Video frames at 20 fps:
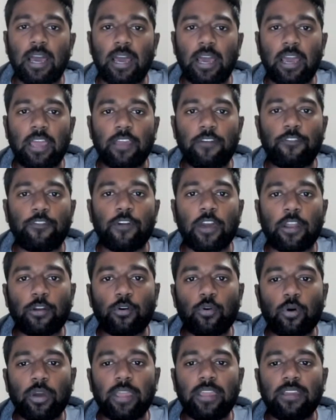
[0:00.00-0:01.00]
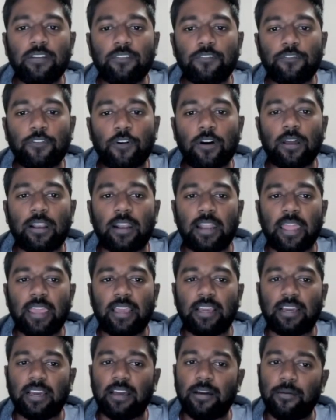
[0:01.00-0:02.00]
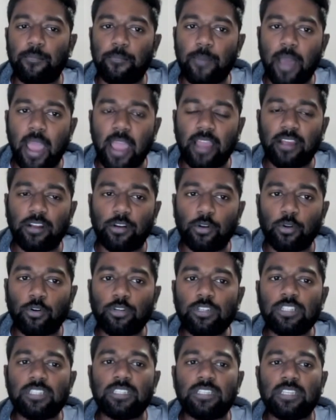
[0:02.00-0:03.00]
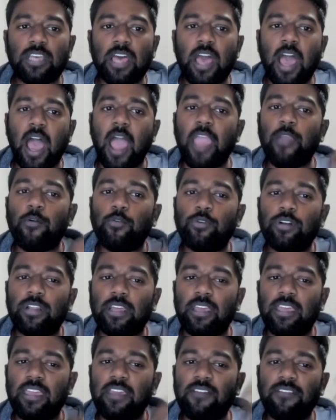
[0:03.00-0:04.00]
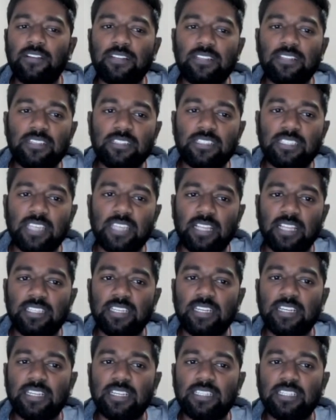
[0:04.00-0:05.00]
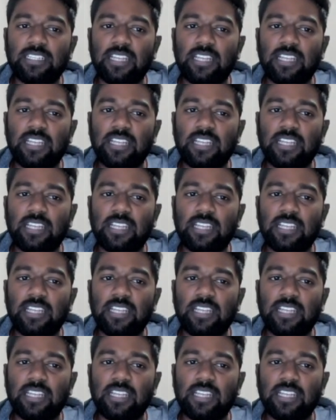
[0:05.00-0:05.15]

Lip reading: if you are going for like bank loans, I would even suggest